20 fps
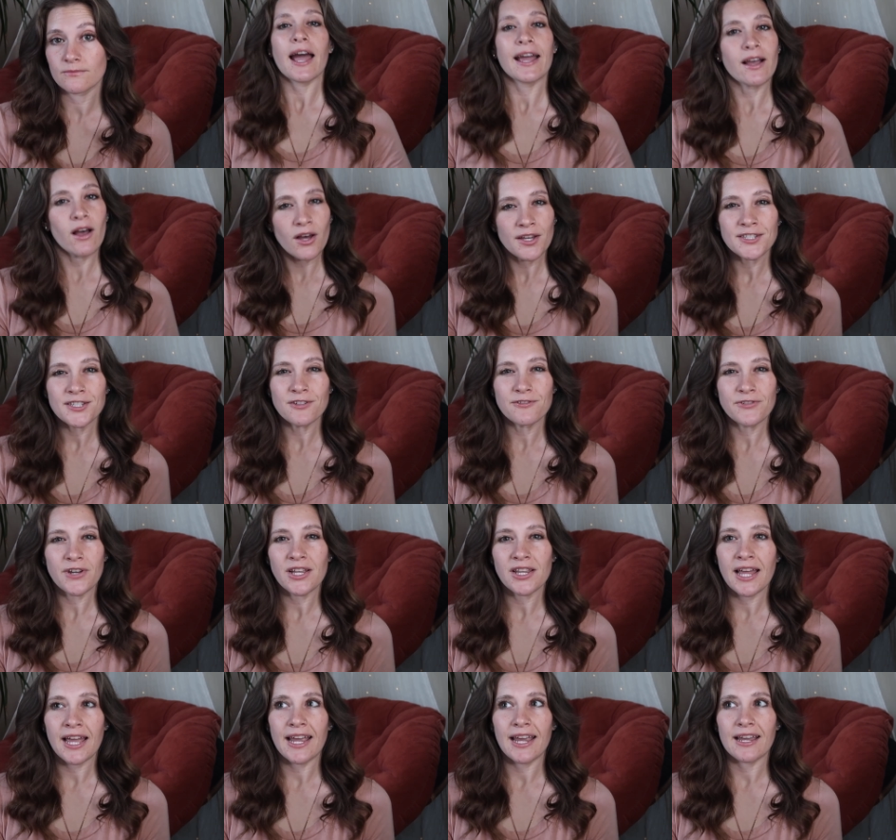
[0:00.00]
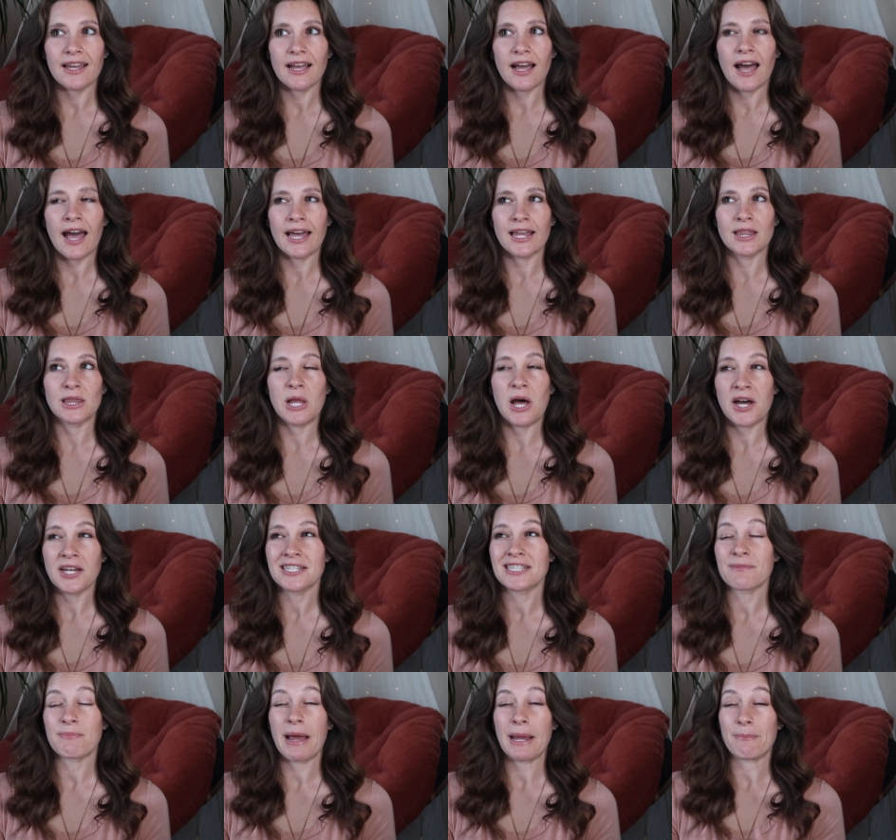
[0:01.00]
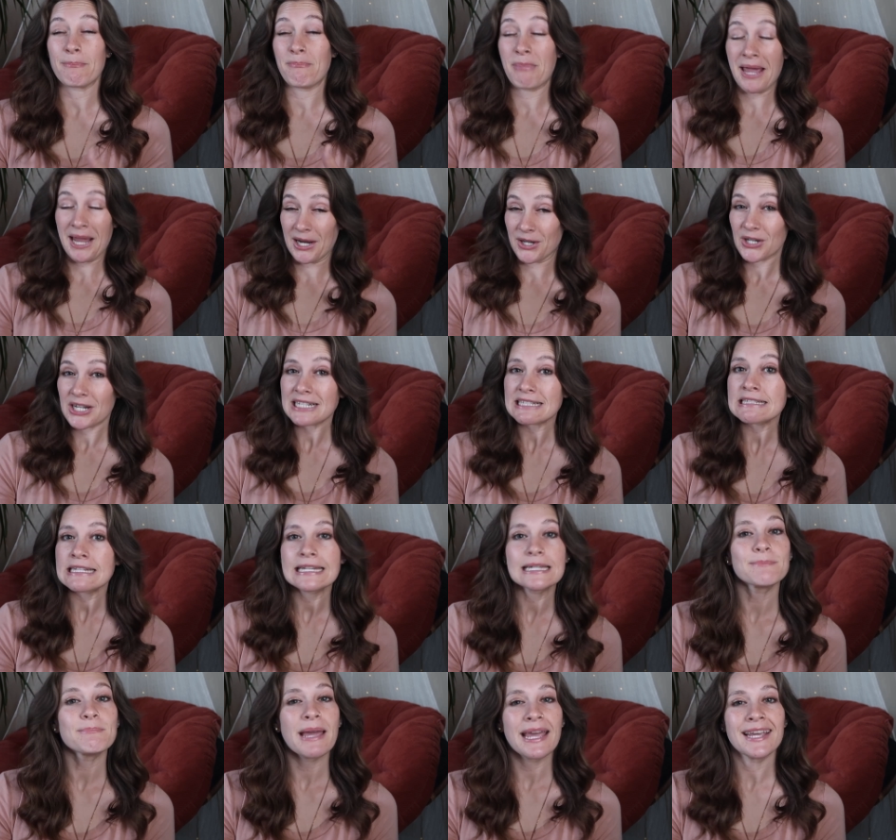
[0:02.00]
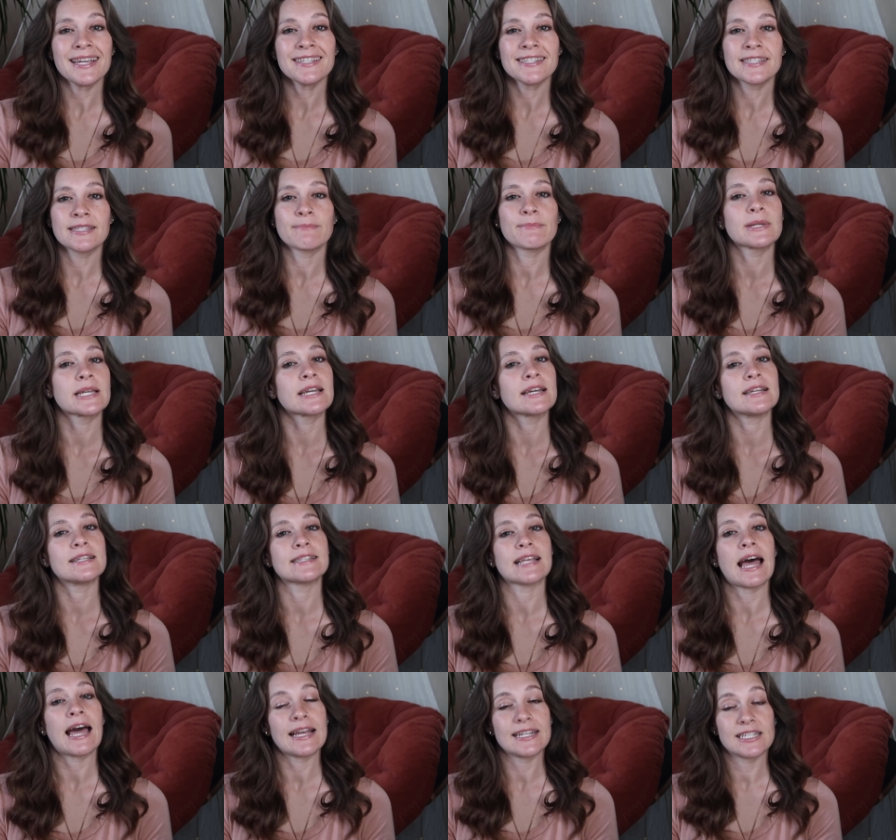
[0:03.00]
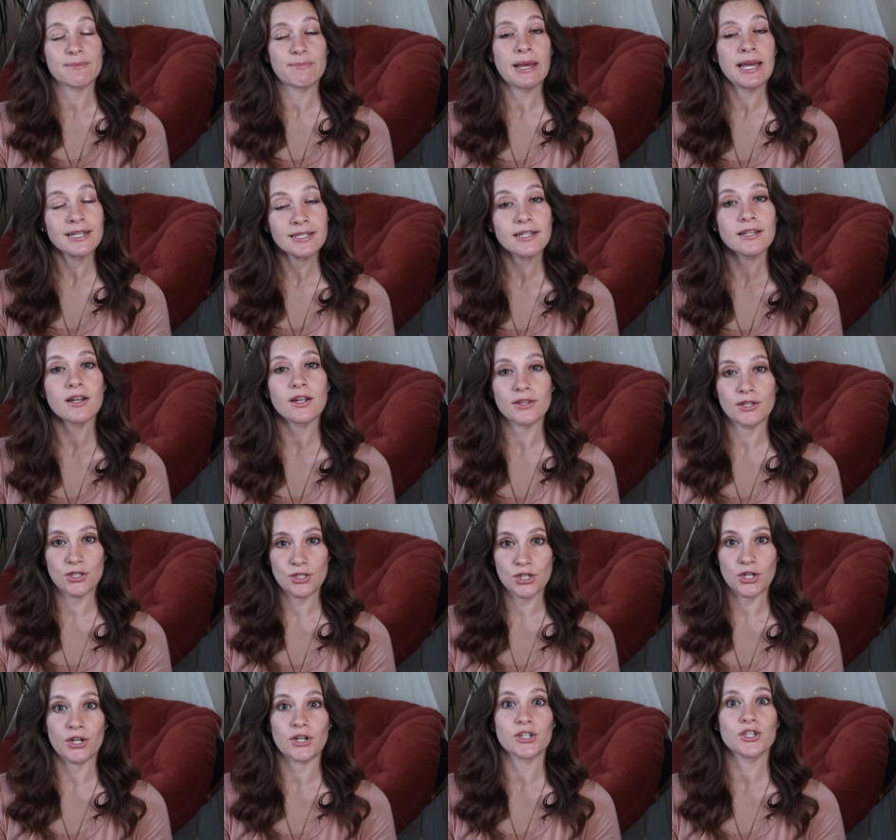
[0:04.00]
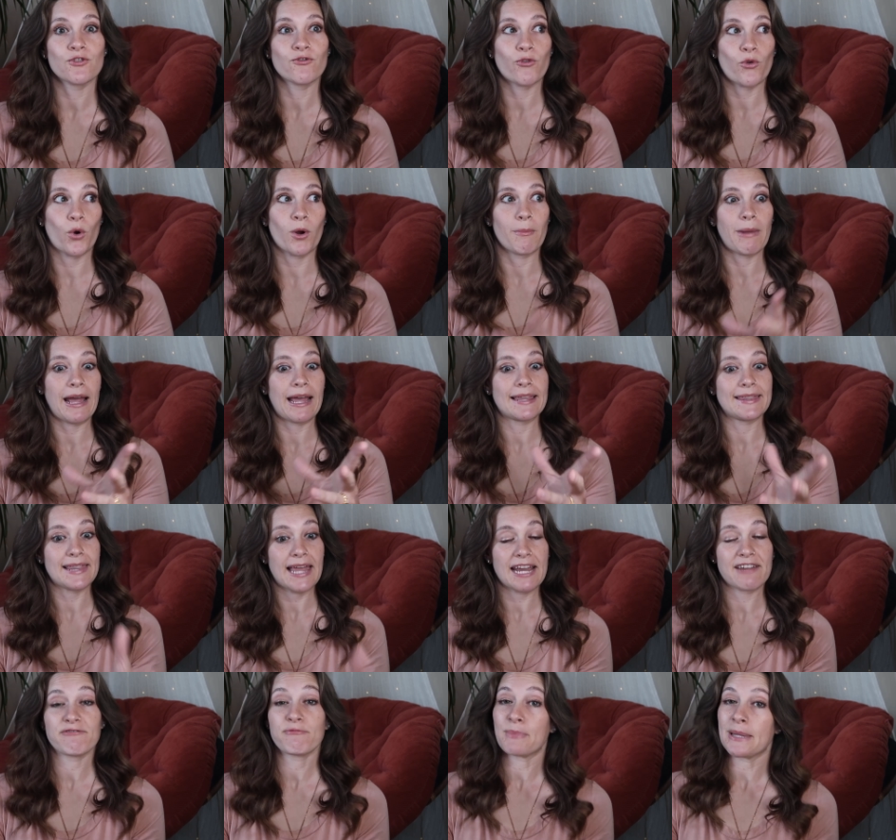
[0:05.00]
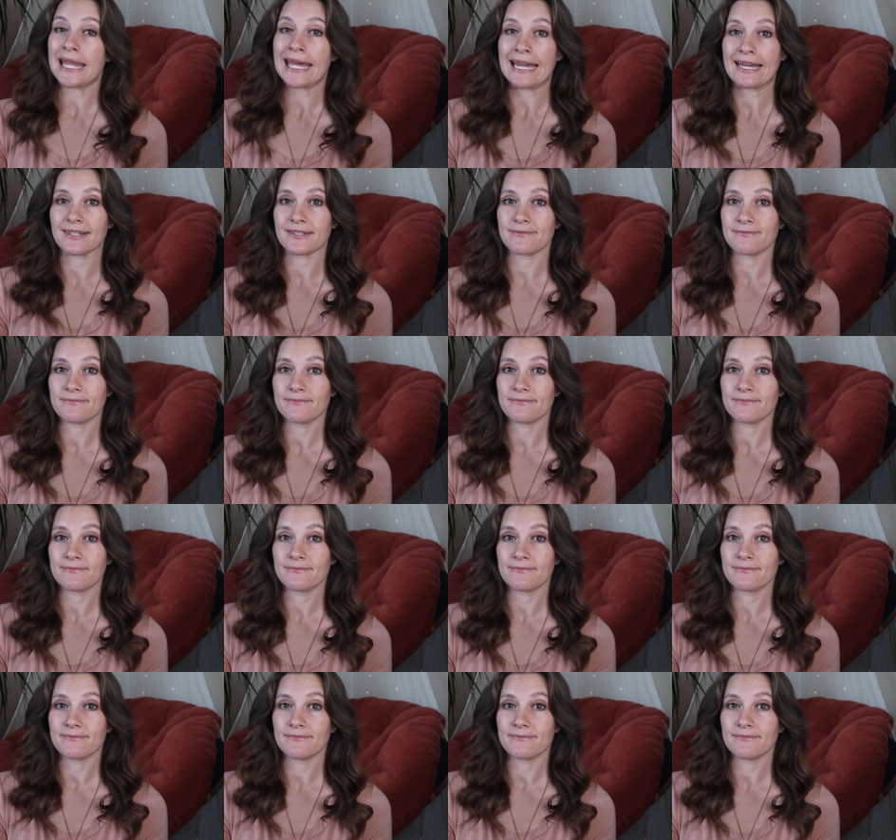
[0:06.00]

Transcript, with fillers: I also felt like I lost my parenting base because I depended on the church for my life plan.